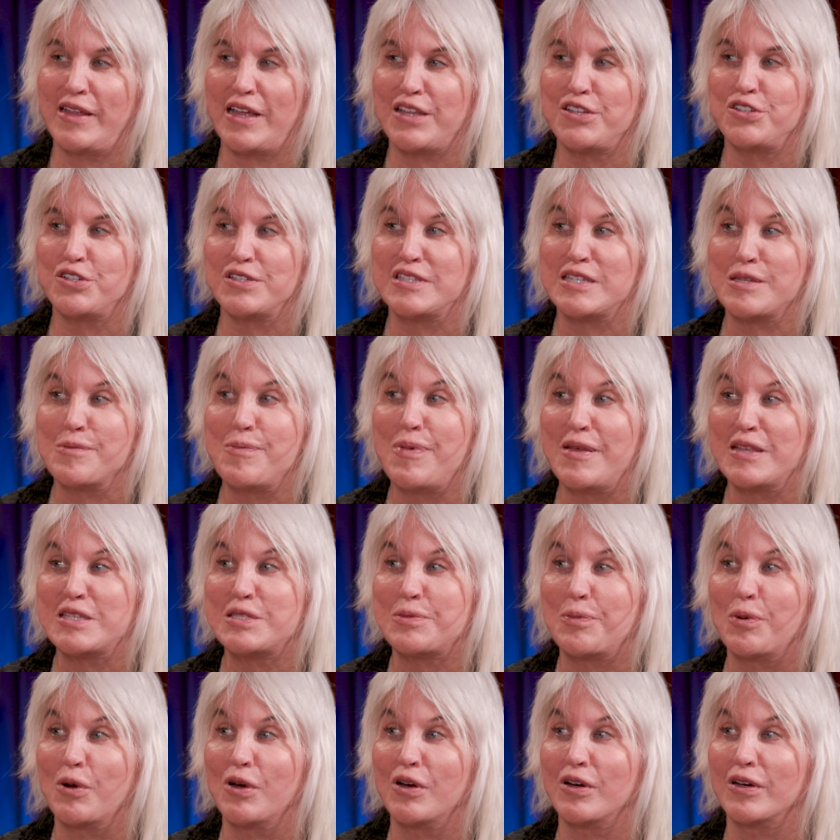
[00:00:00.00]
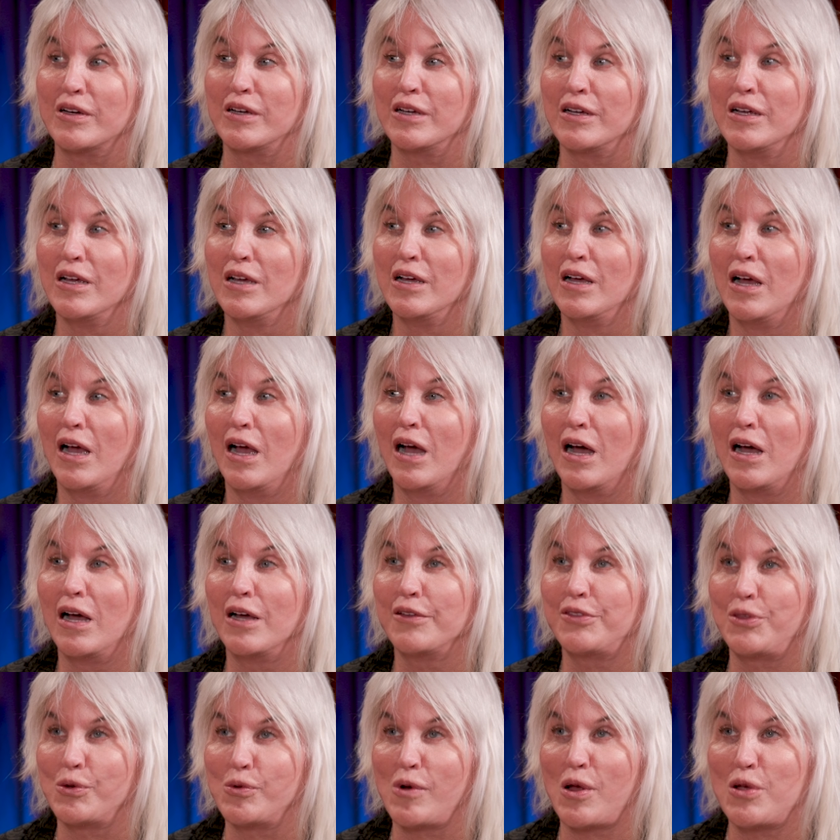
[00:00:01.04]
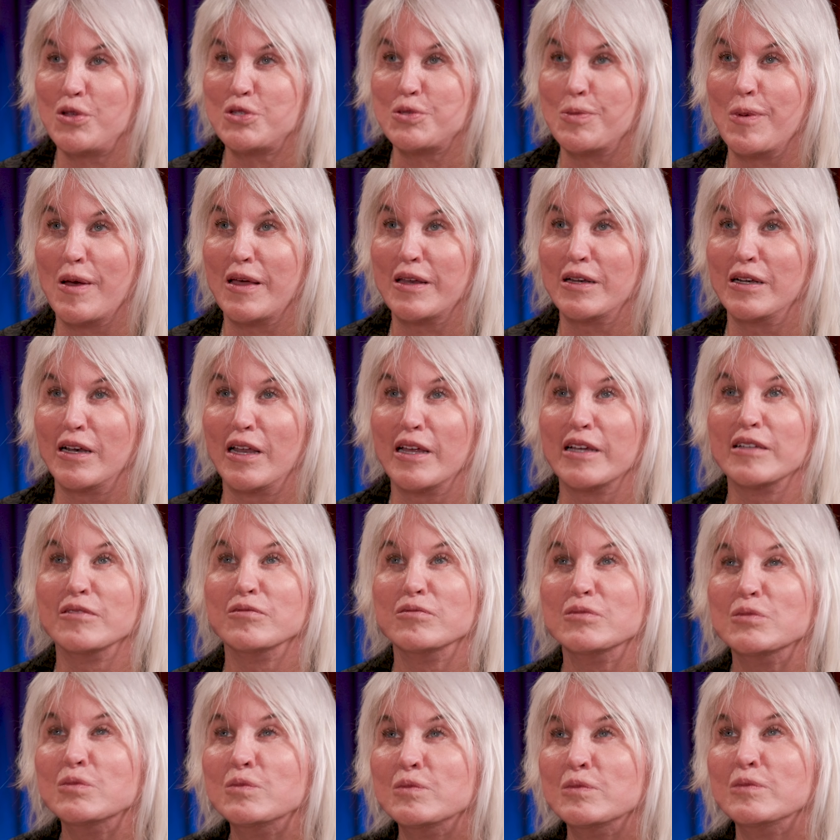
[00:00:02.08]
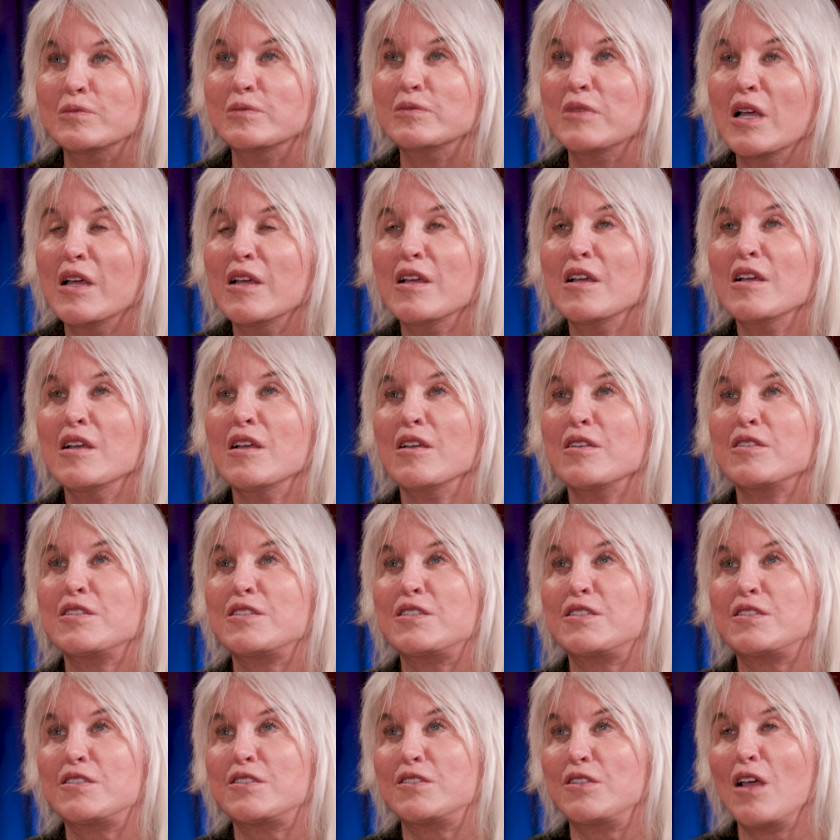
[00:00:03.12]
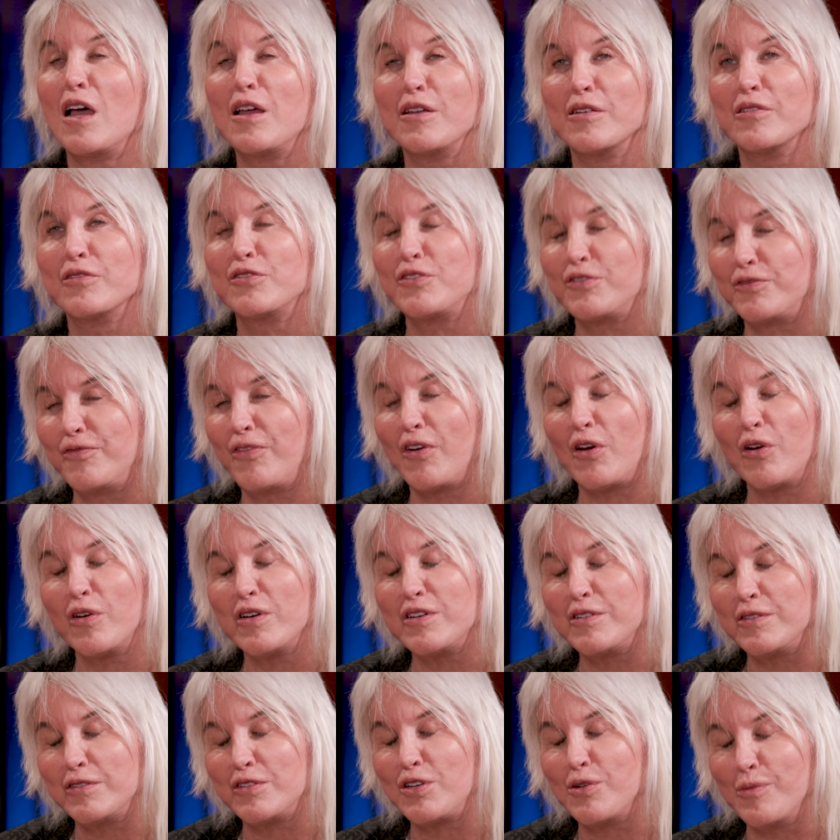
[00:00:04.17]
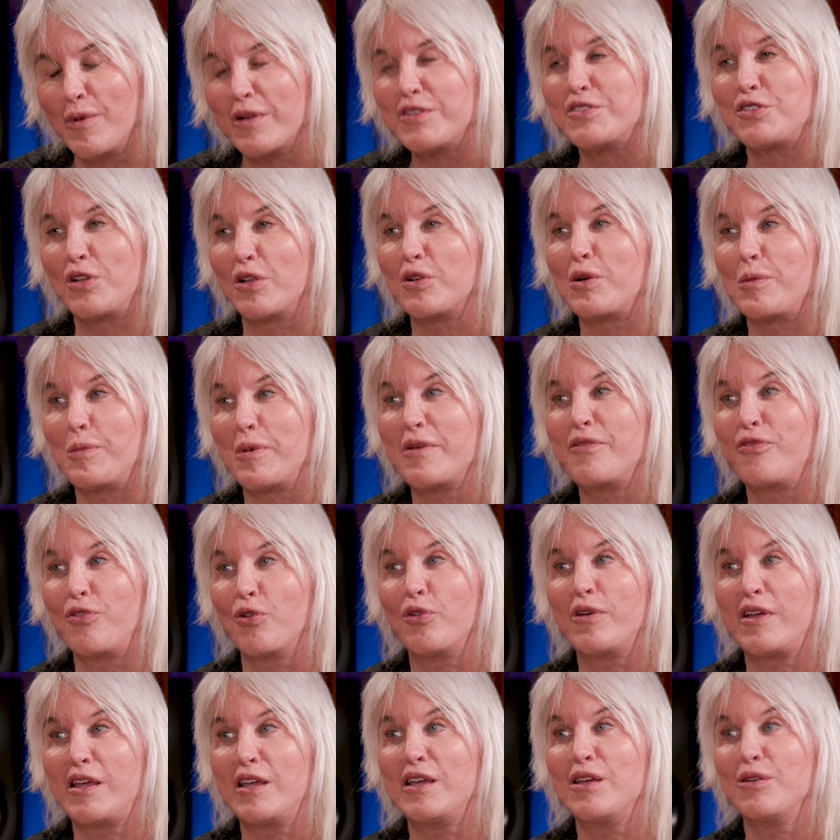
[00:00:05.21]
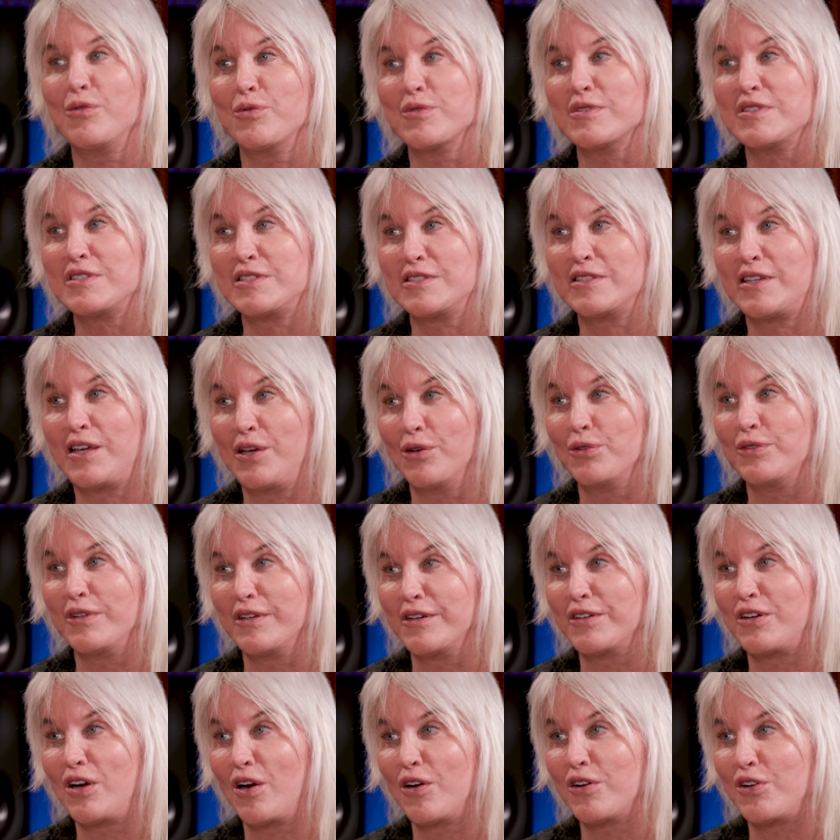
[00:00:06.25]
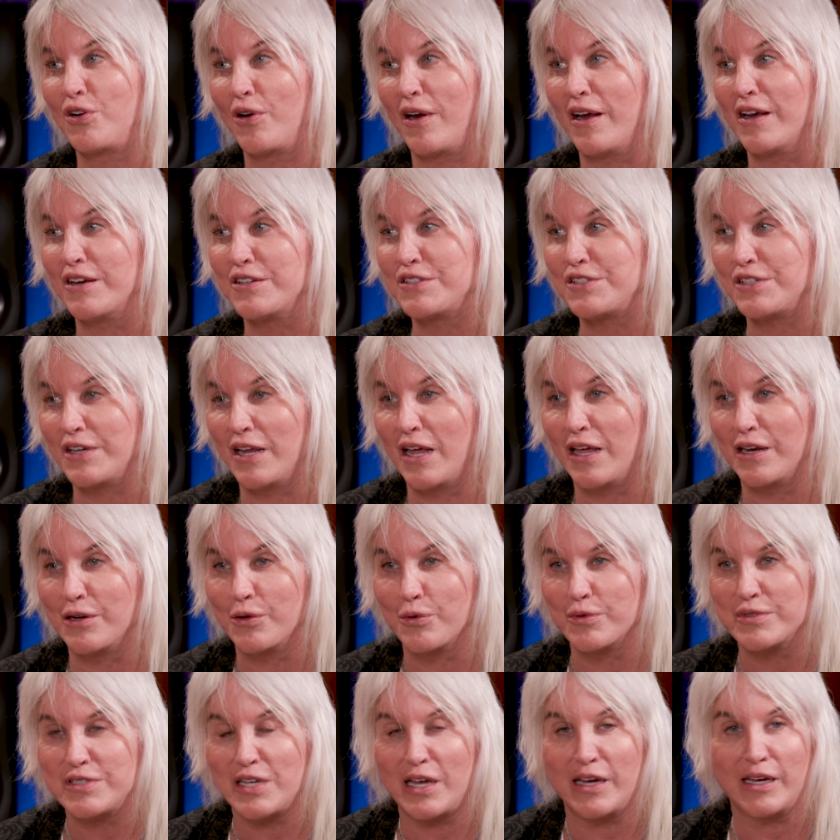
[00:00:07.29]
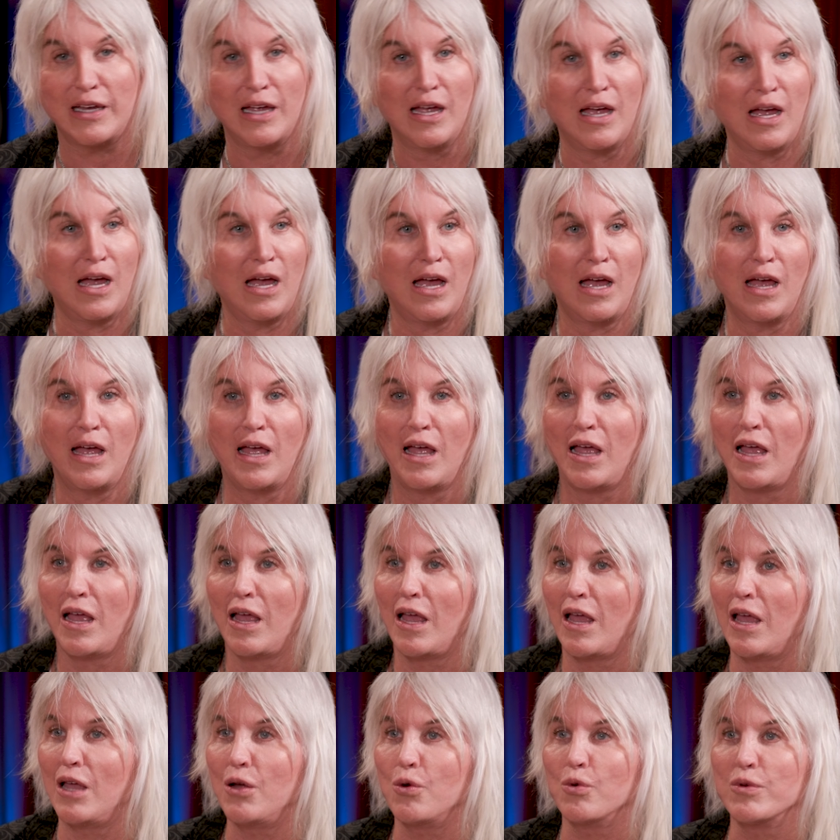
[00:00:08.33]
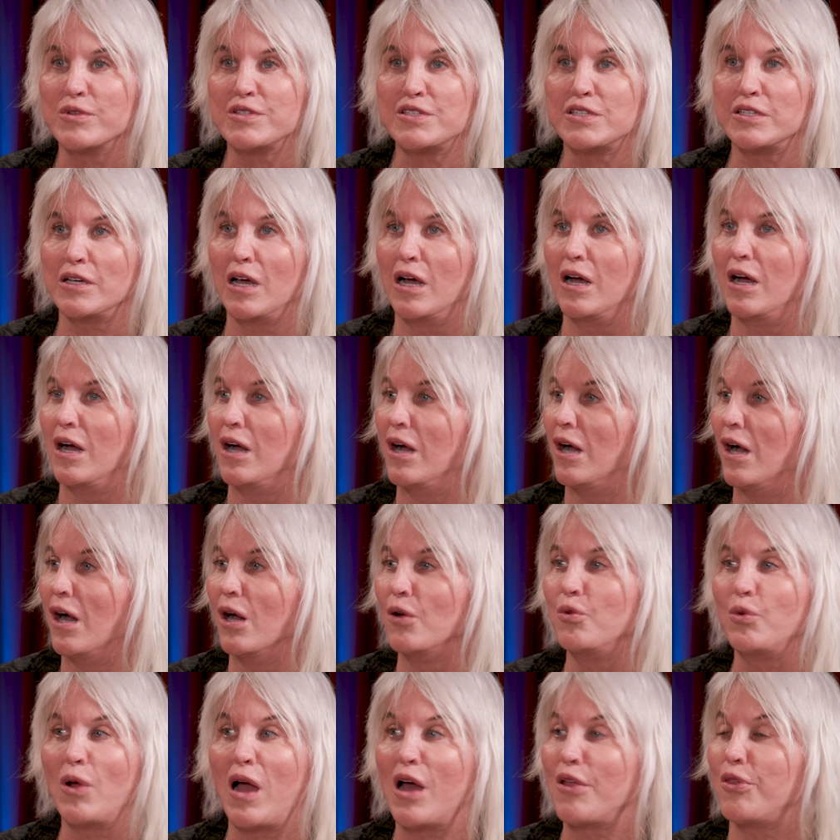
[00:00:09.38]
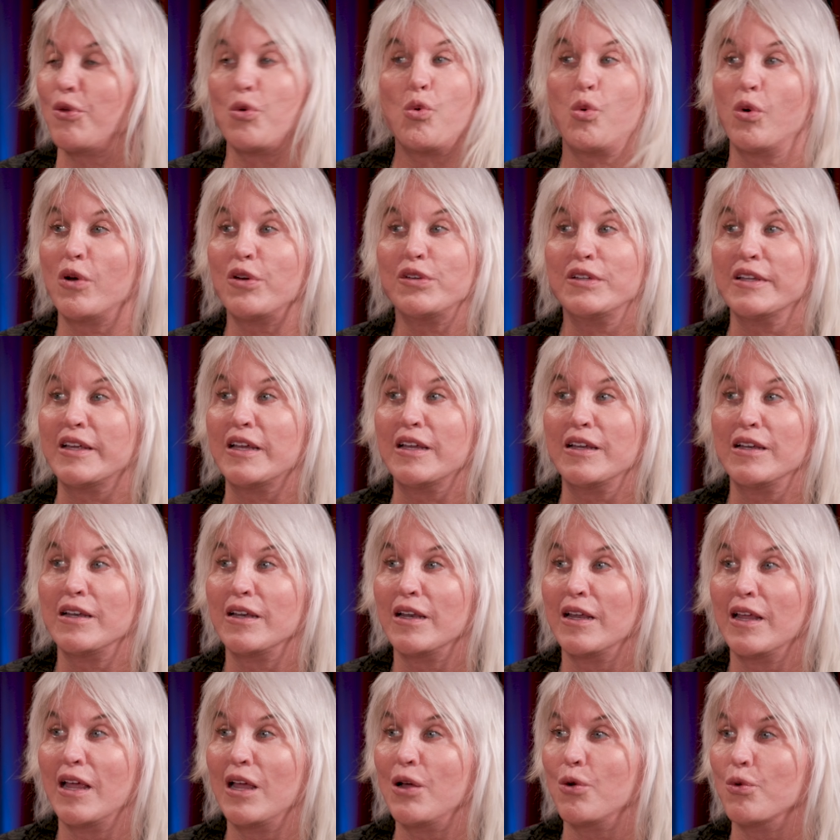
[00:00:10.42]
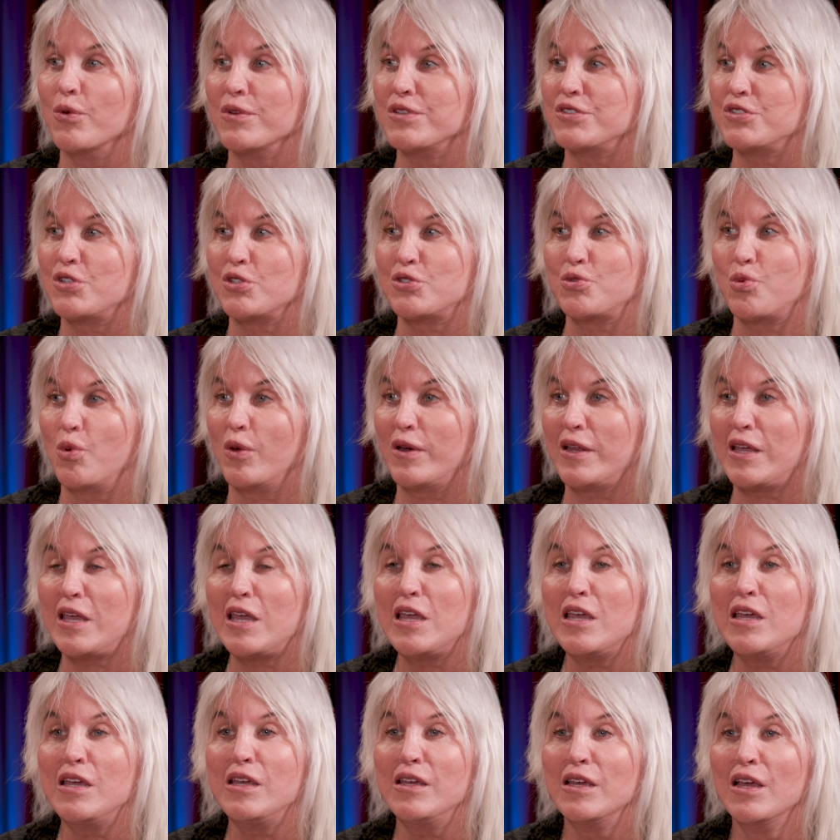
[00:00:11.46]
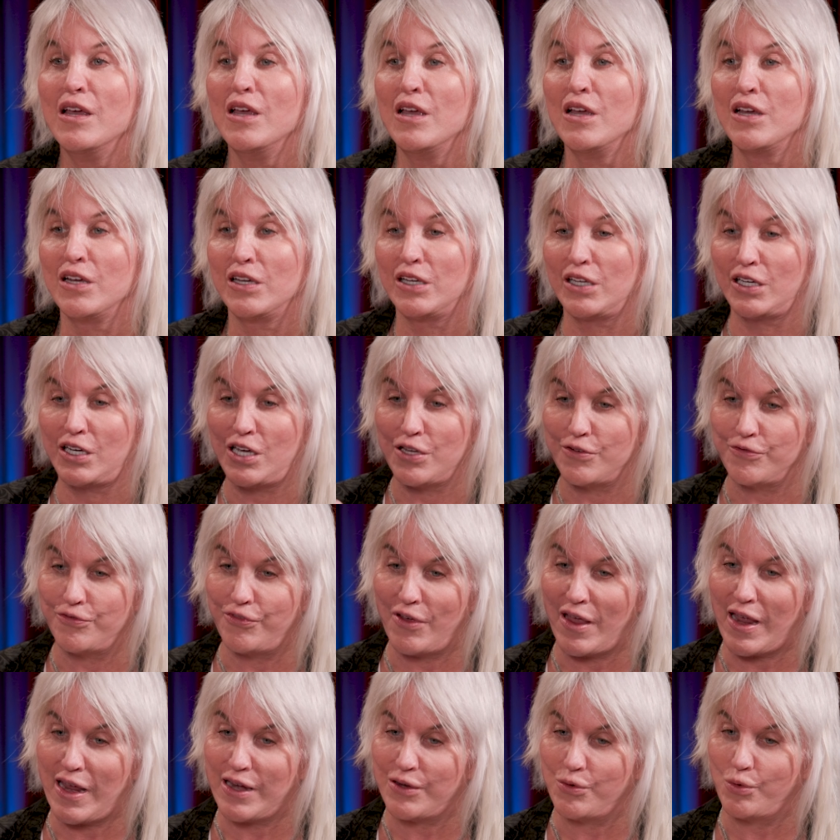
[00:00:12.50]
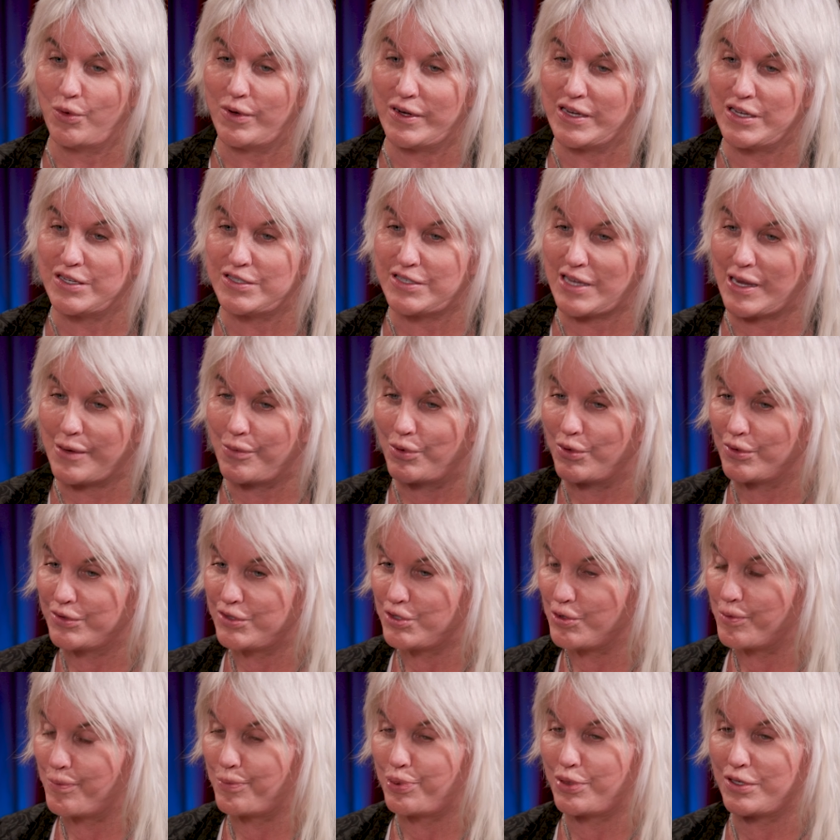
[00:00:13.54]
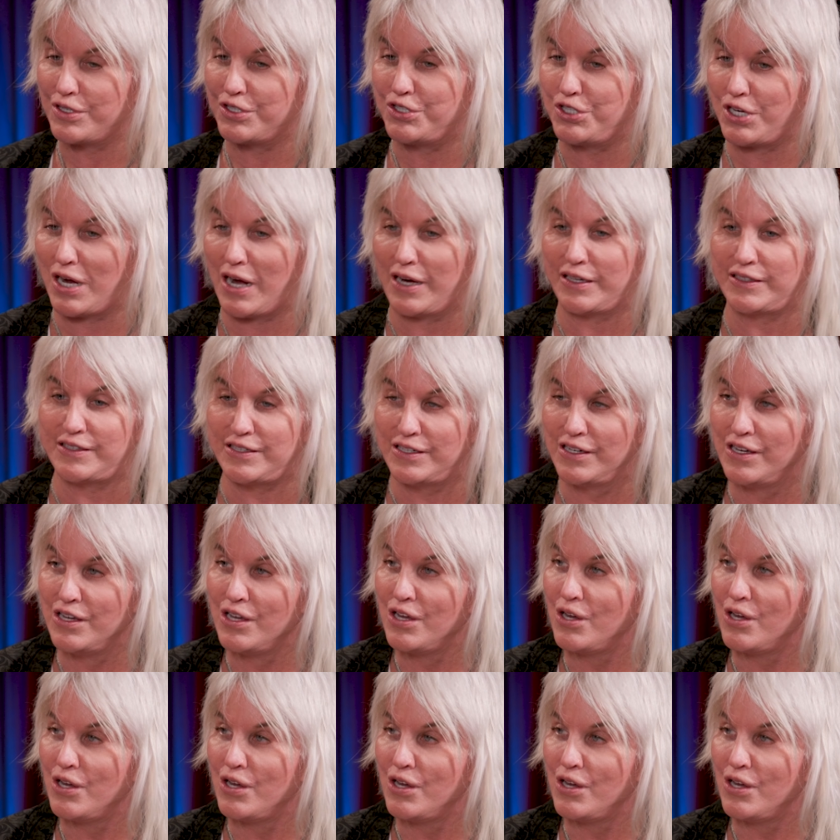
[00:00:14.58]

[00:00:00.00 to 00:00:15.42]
Hedges in Pittsburgh. At the Rosebud, not very too much longer before he was killed in a car crash, and it was otherworldly. Yeah. It was just what he conveyed, what he's able to project